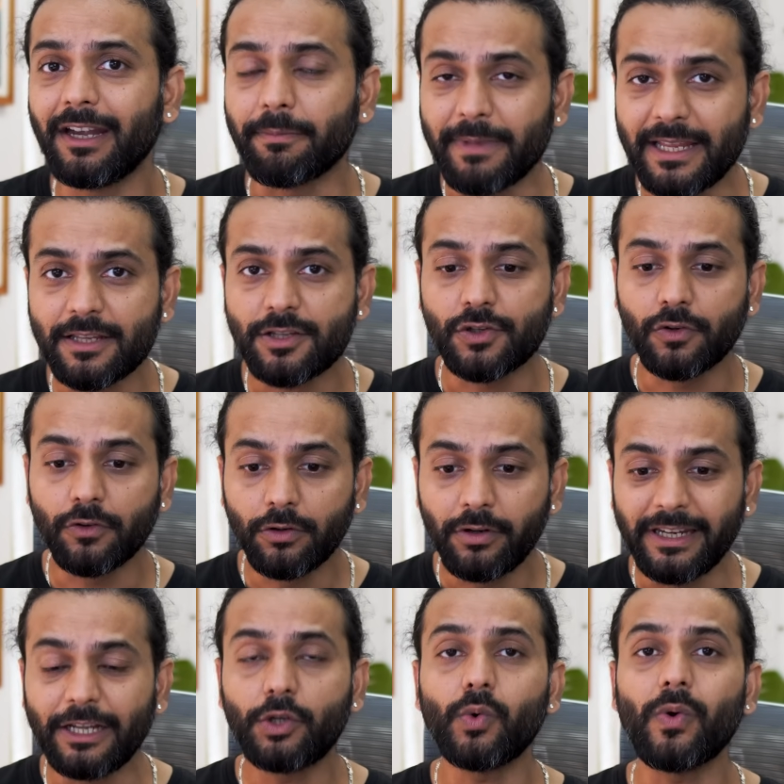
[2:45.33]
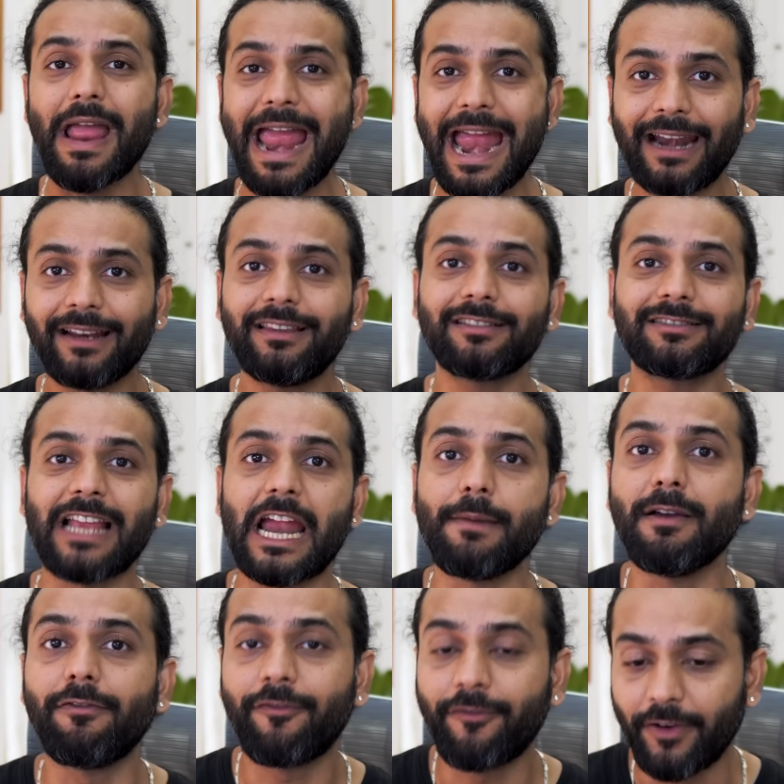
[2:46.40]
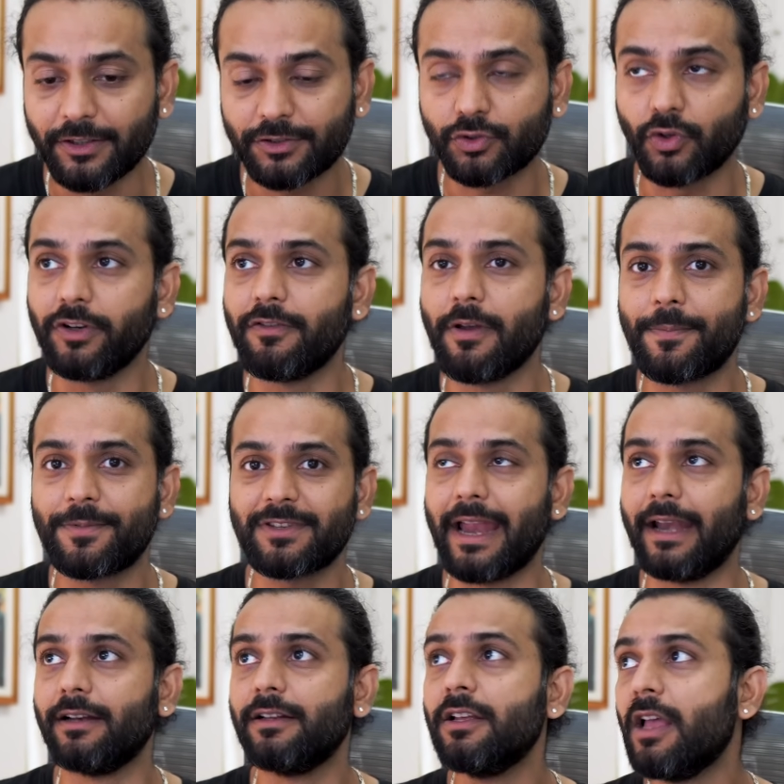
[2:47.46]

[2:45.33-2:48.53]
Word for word: it means you need to add the sitemap first on your website.